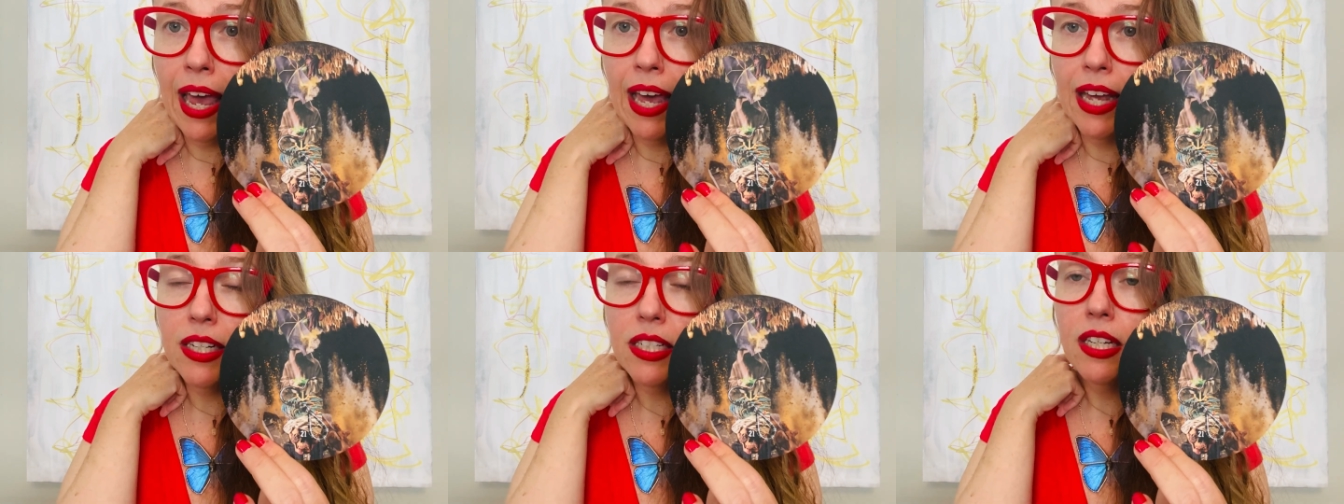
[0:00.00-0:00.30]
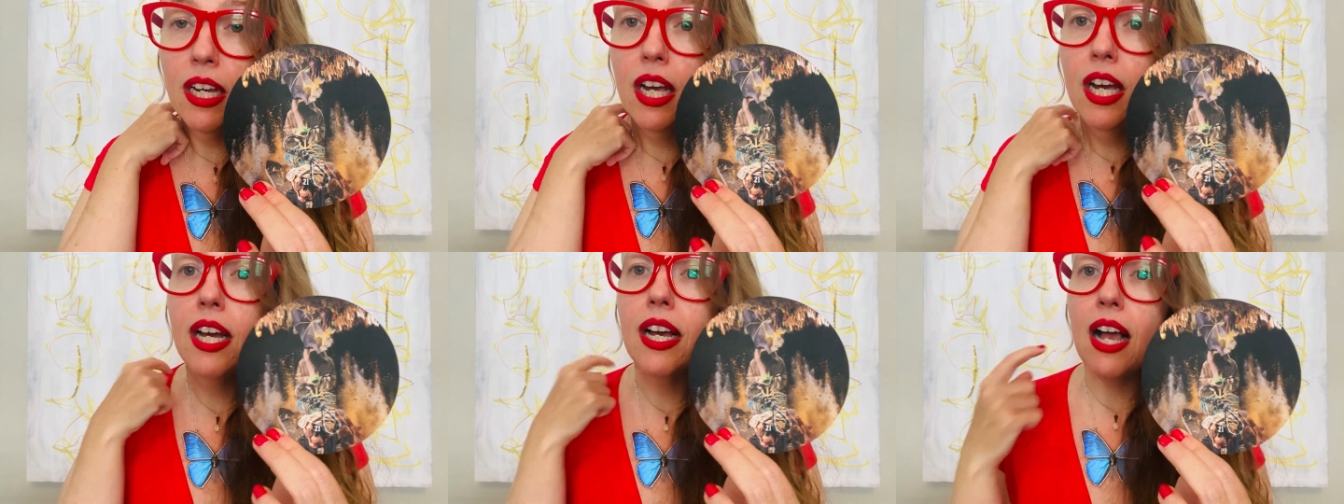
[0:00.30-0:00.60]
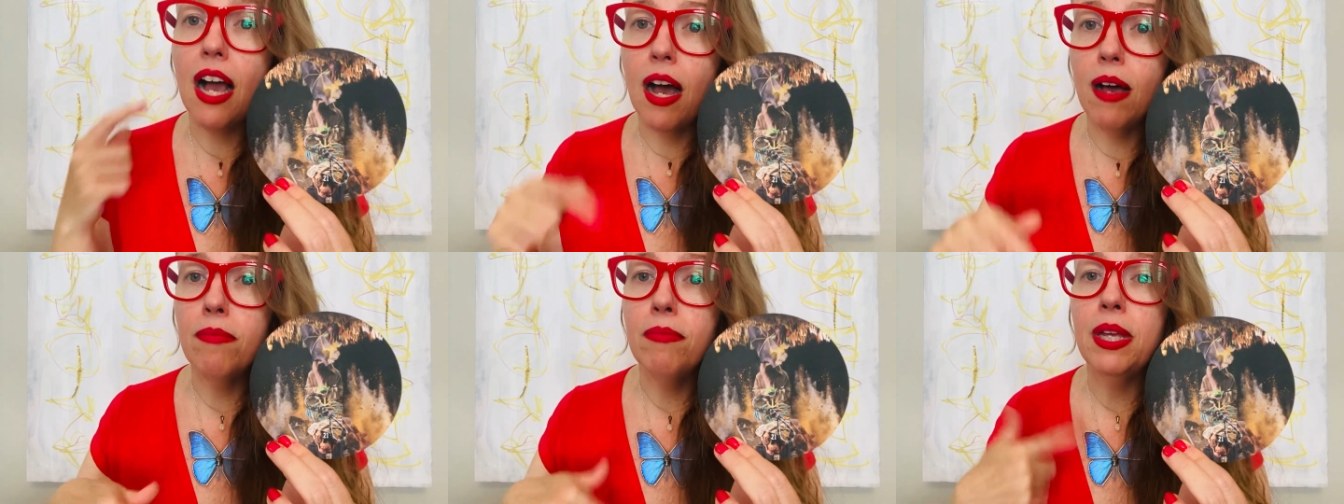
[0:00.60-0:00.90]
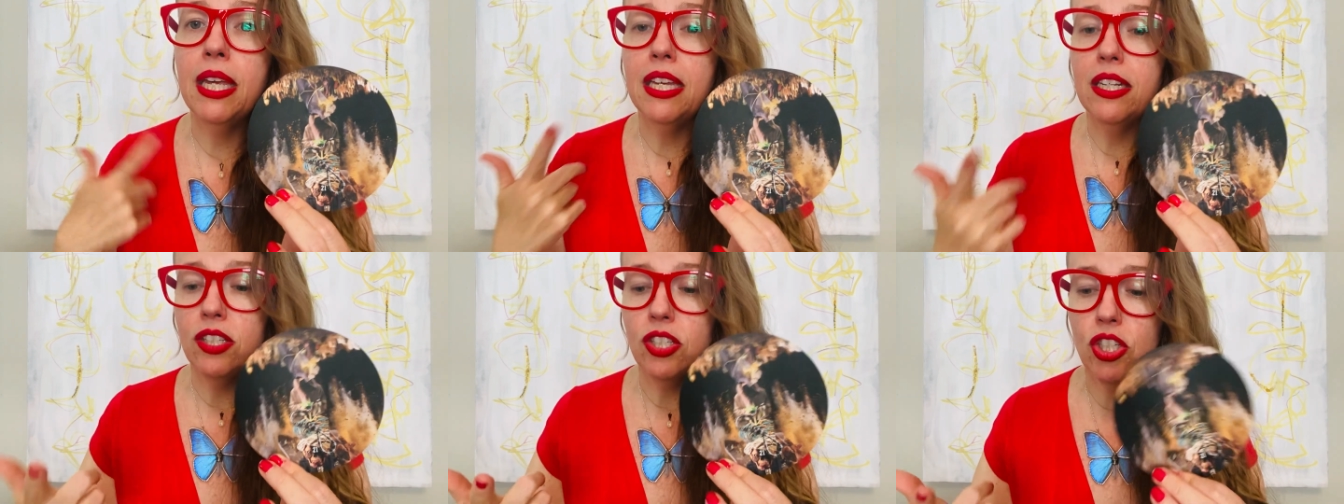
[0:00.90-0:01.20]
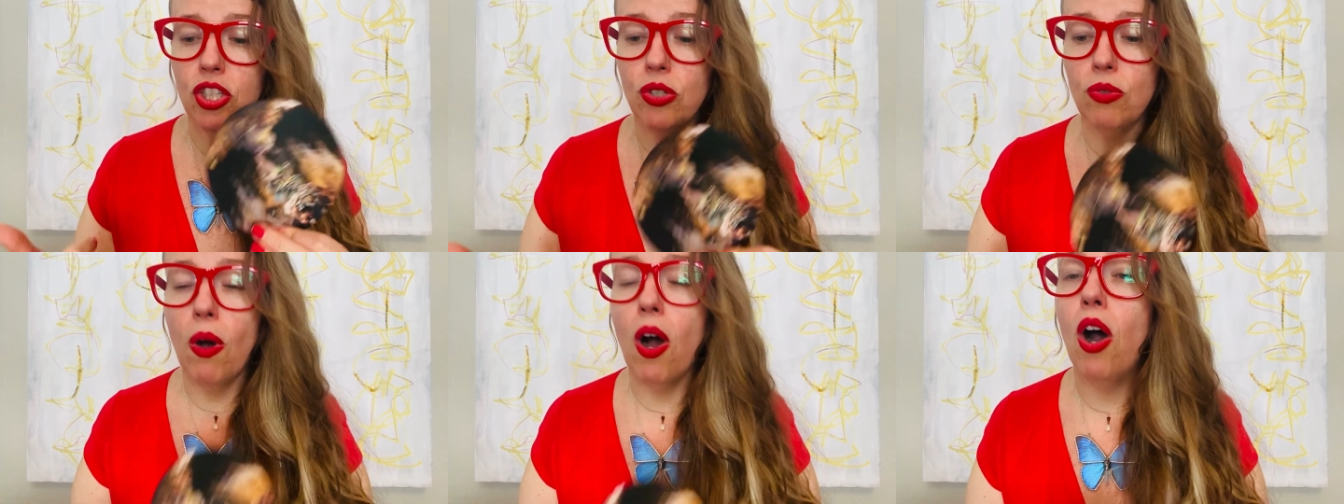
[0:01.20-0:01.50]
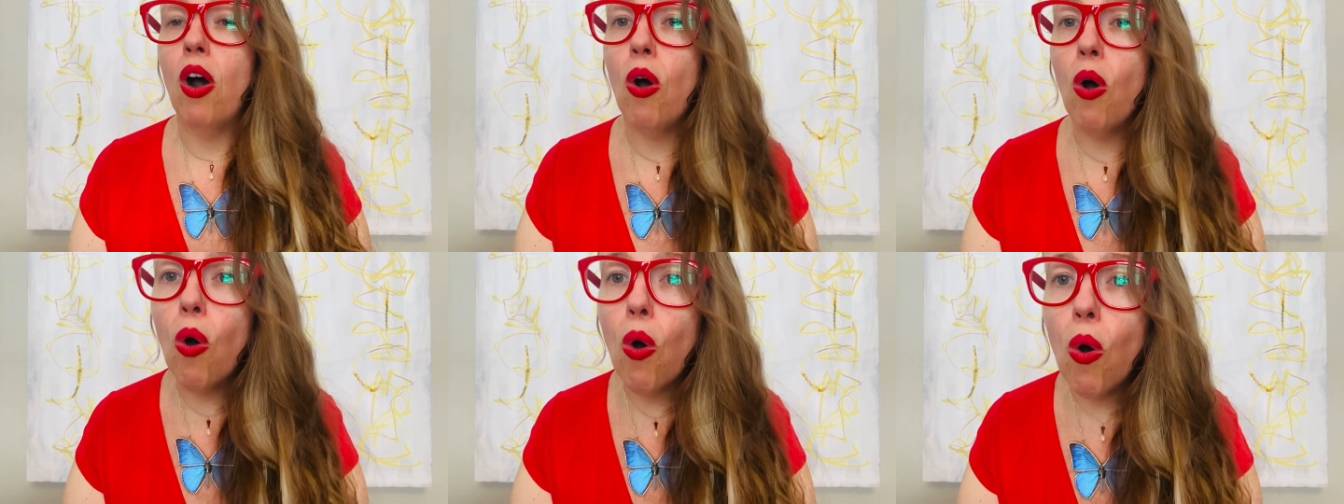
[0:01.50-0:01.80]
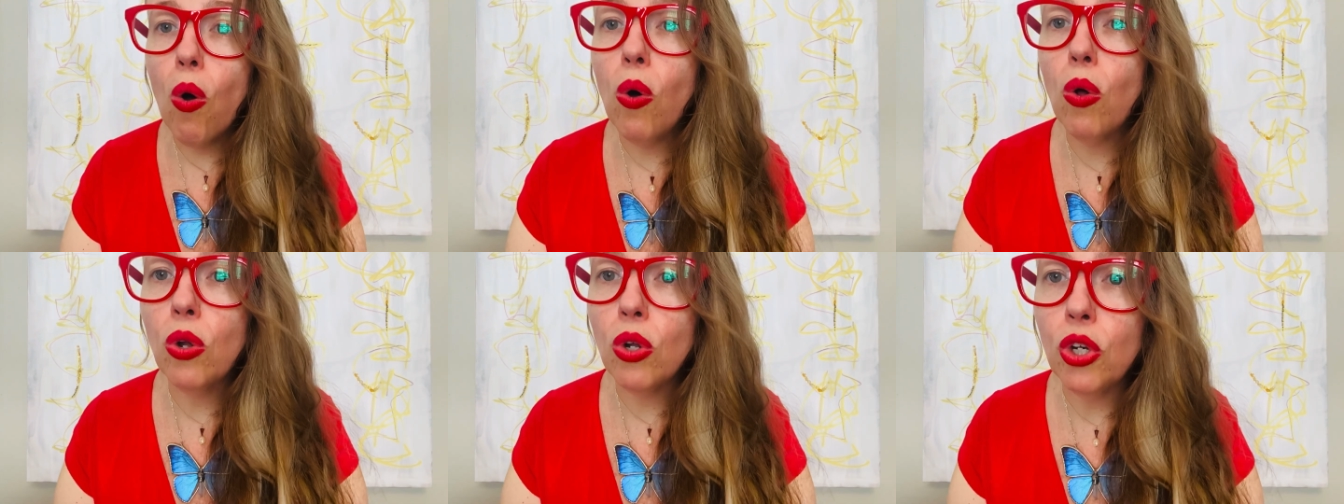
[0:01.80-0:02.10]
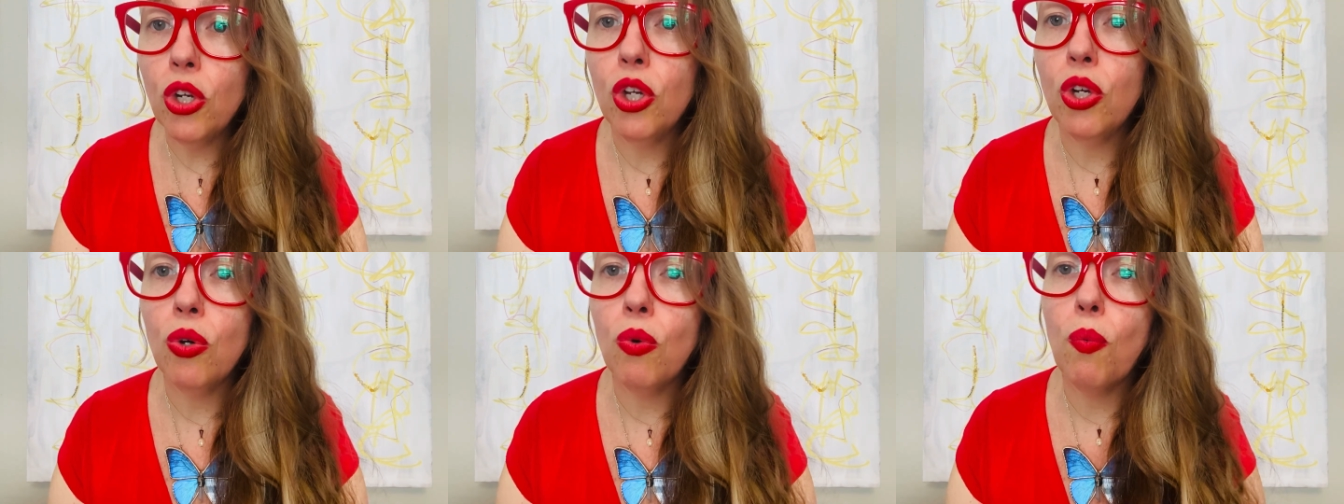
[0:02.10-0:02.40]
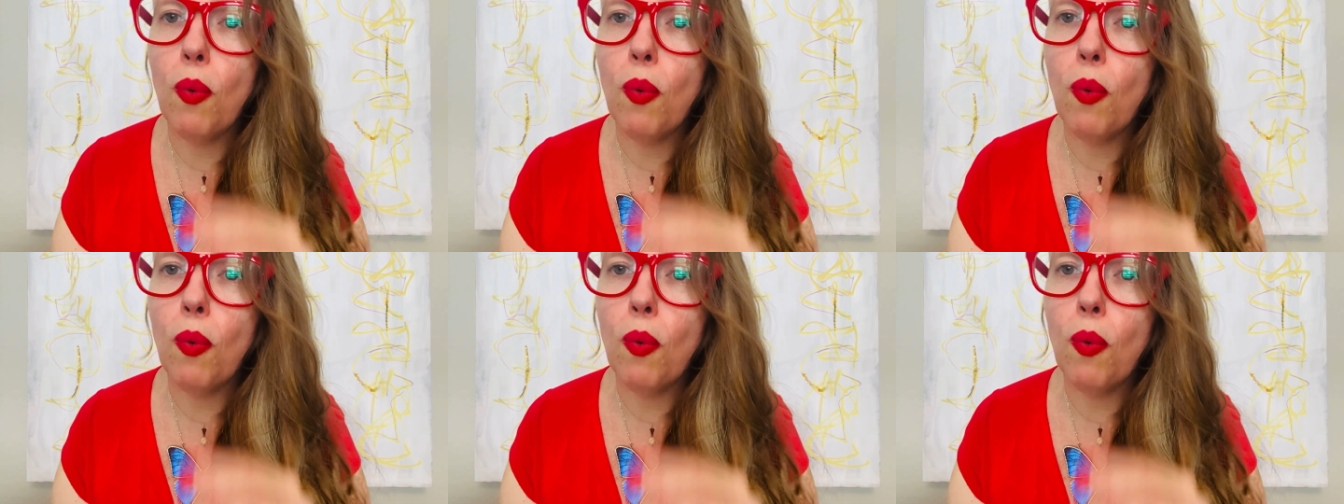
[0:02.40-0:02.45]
and come into a whole new